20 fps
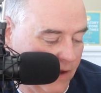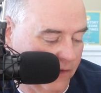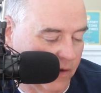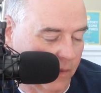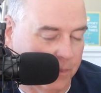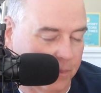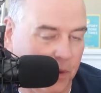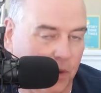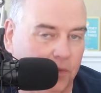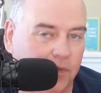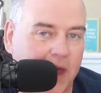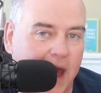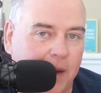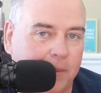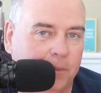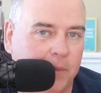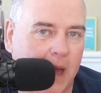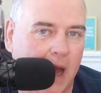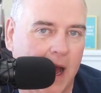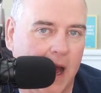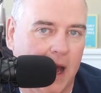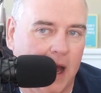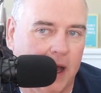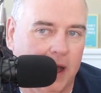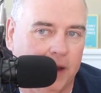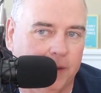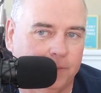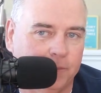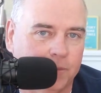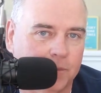pulled that
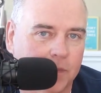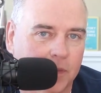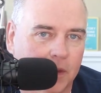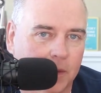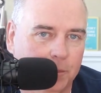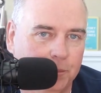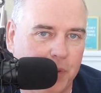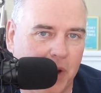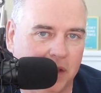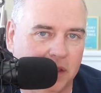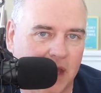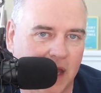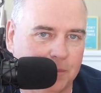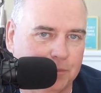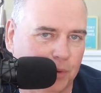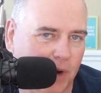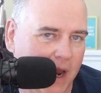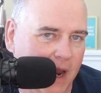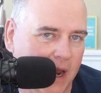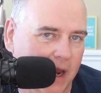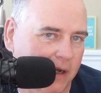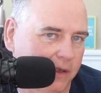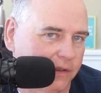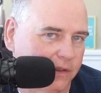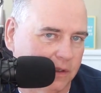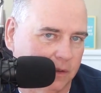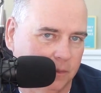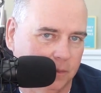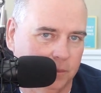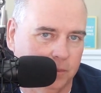uh, Bud Light brand
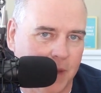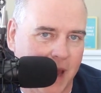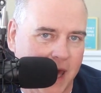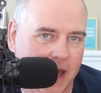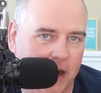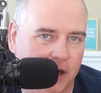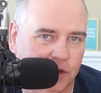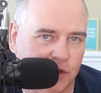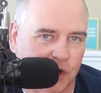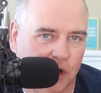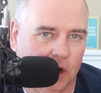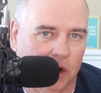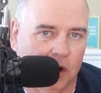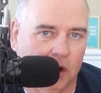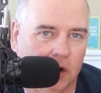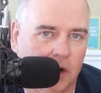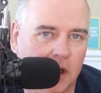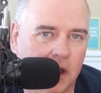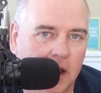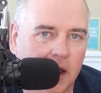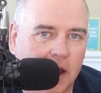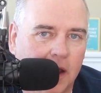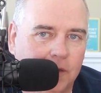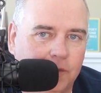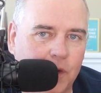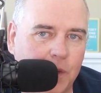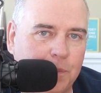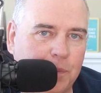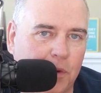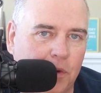manager,
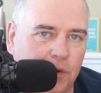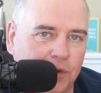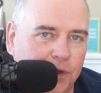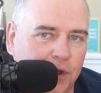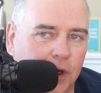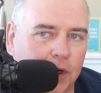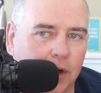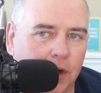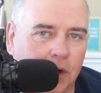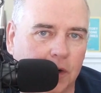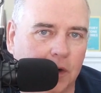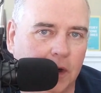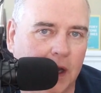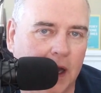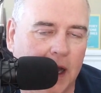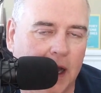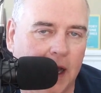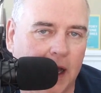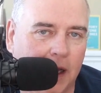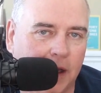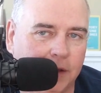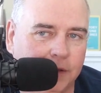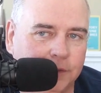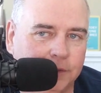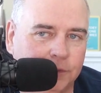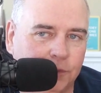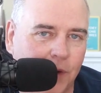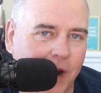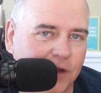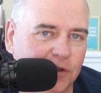we pulled her uh,
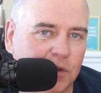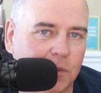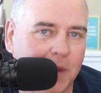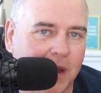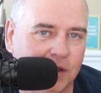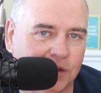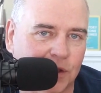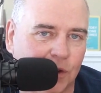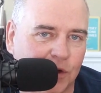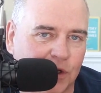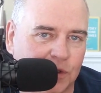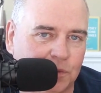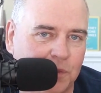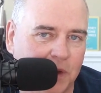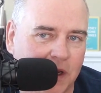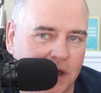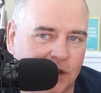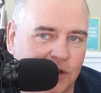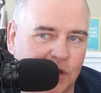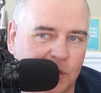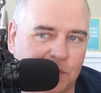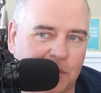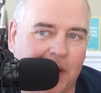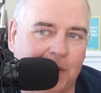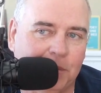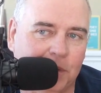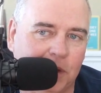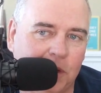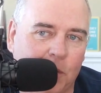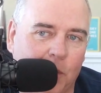resume, so to speak. She
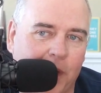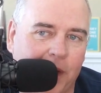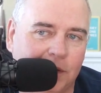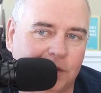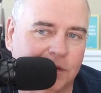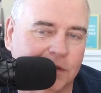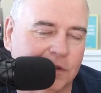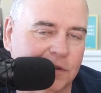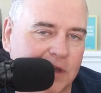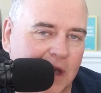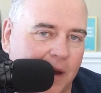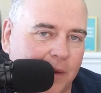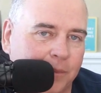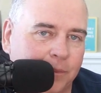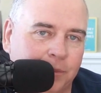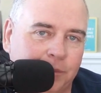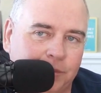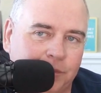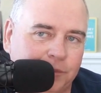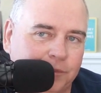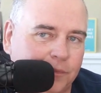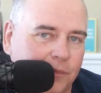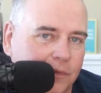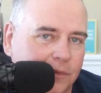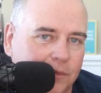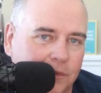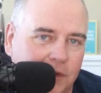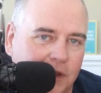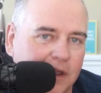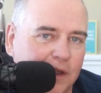probably went to some
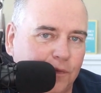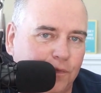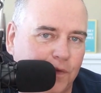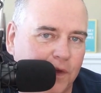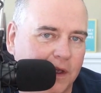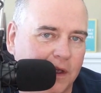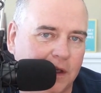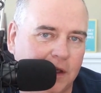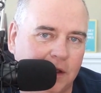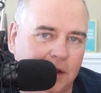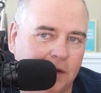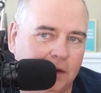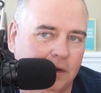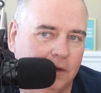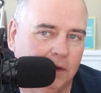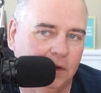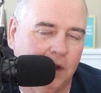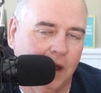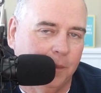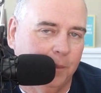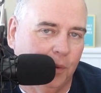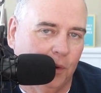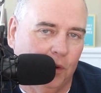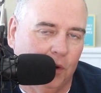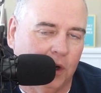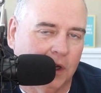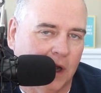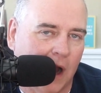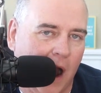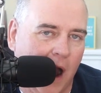leafy liberal
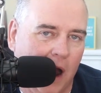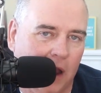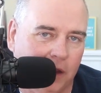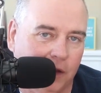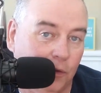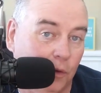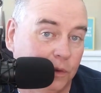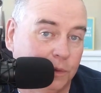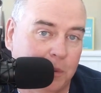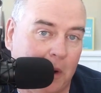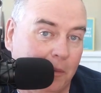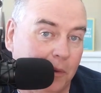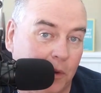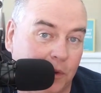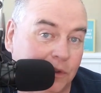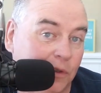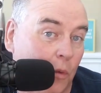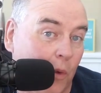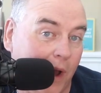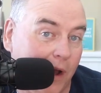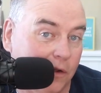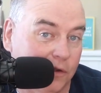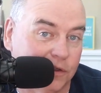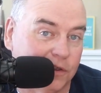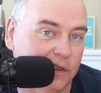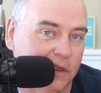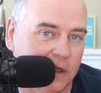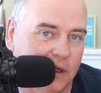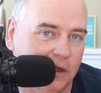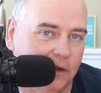college. She probably went to
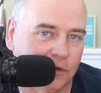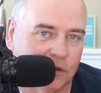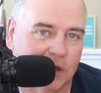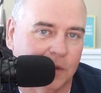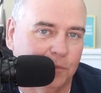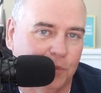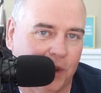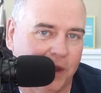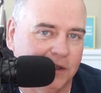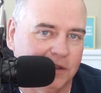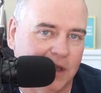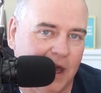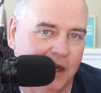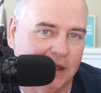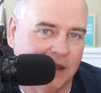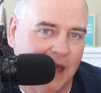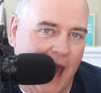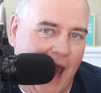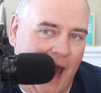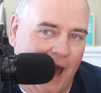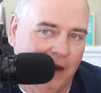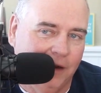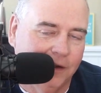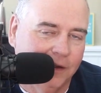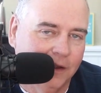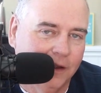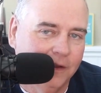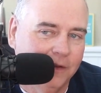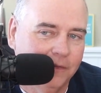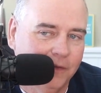Wellesley or someplace like that
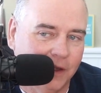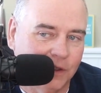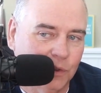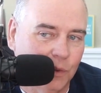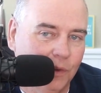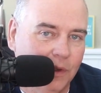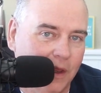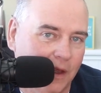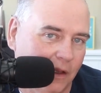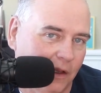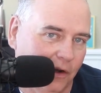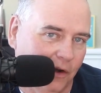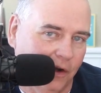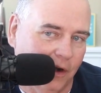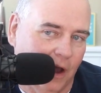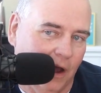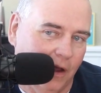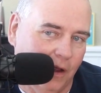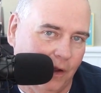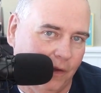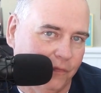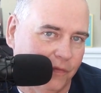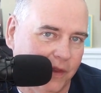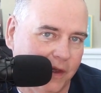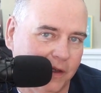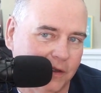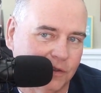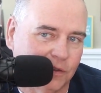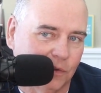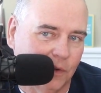that's where they learn all of
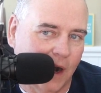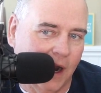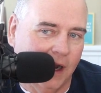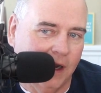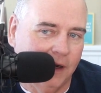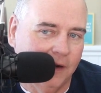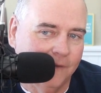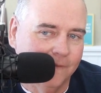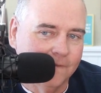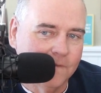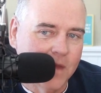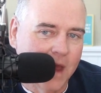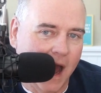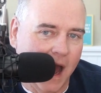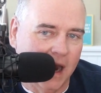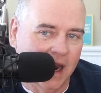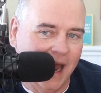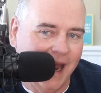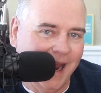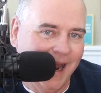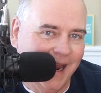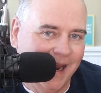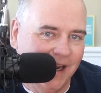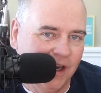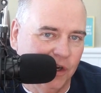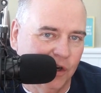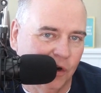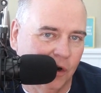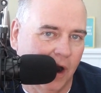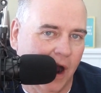this, right? How to hate
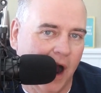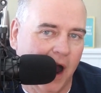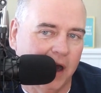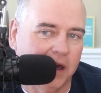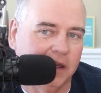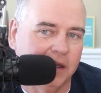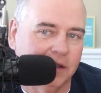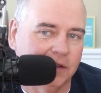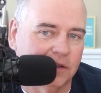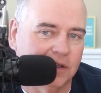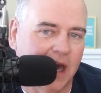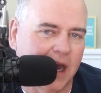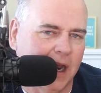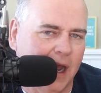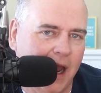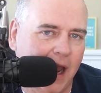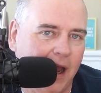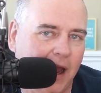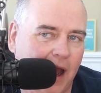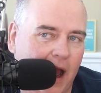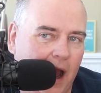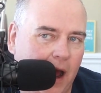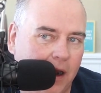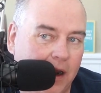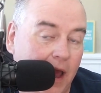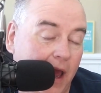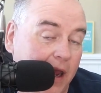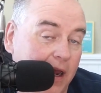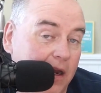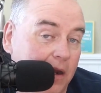your audience, how to how to
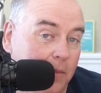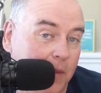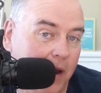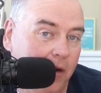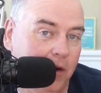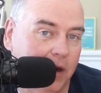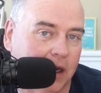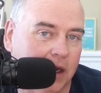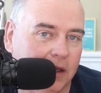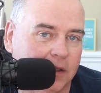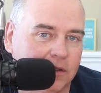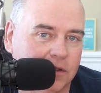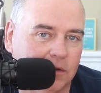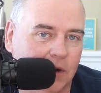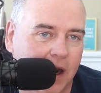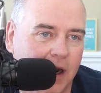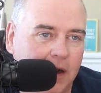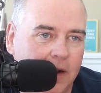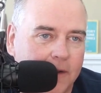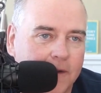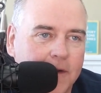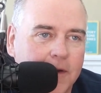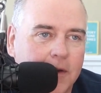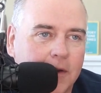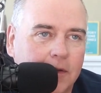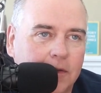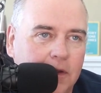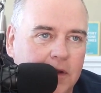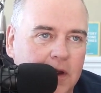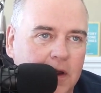hate Americans, right?
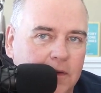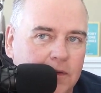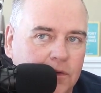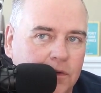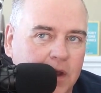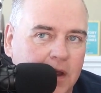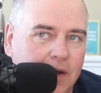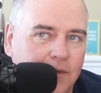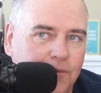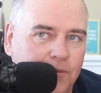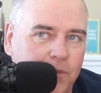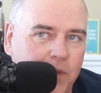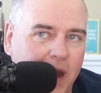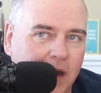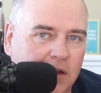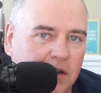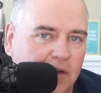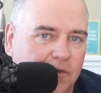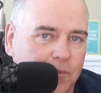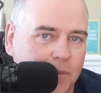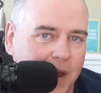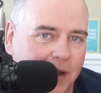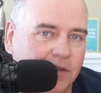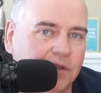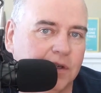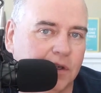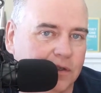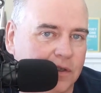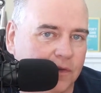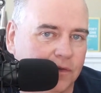The the effective
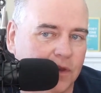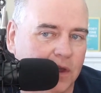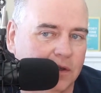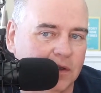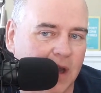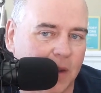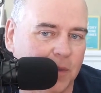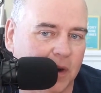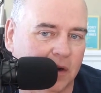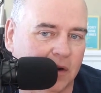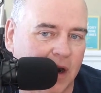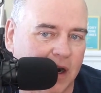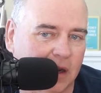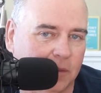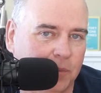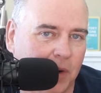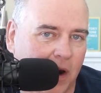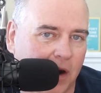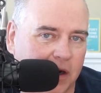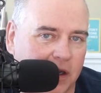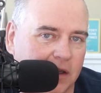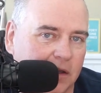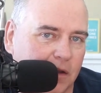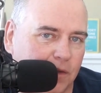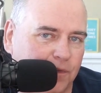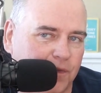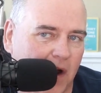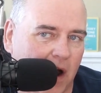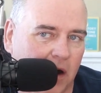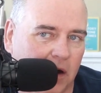message of the Democratic Party and the
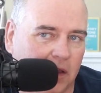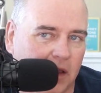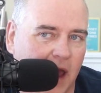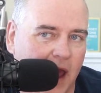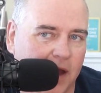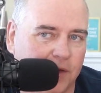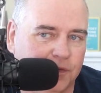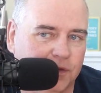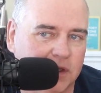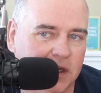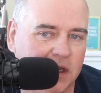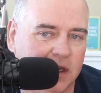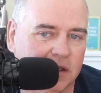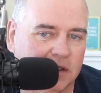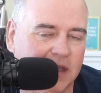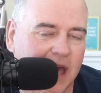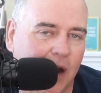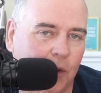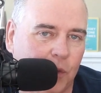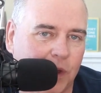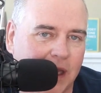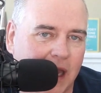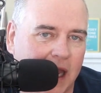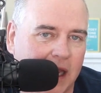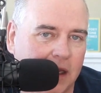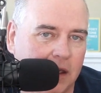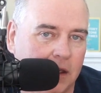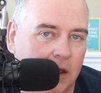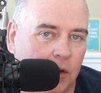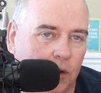far left is that we
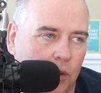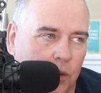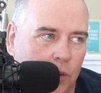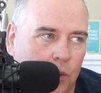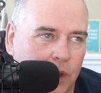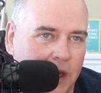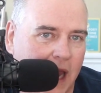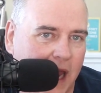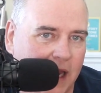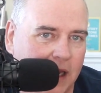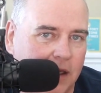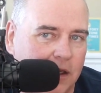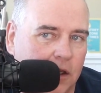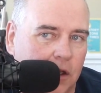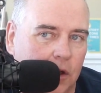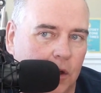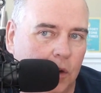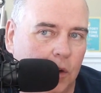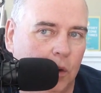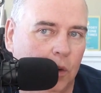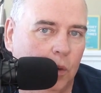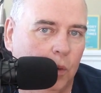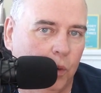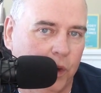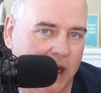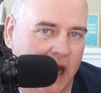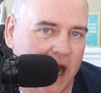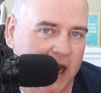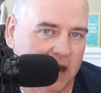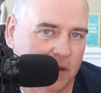hate you, we hate you, we
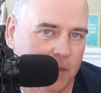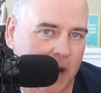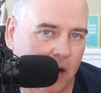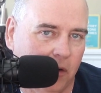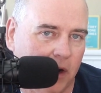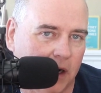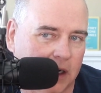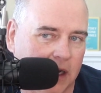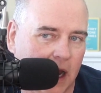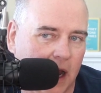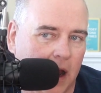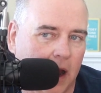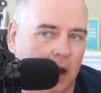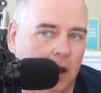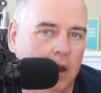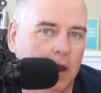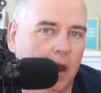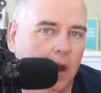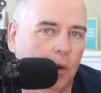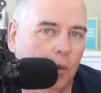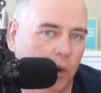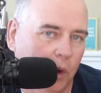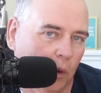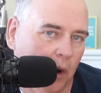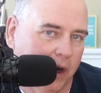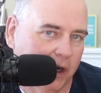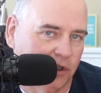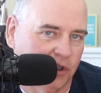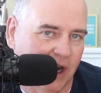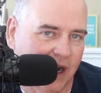hate America, we want
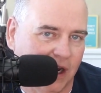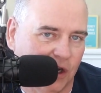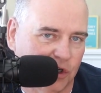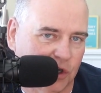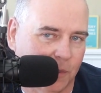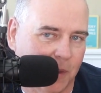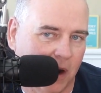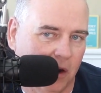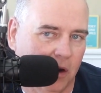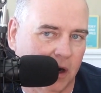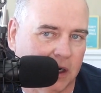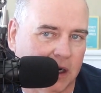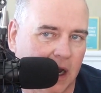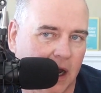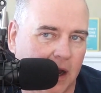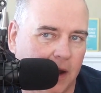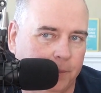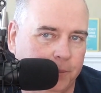to change America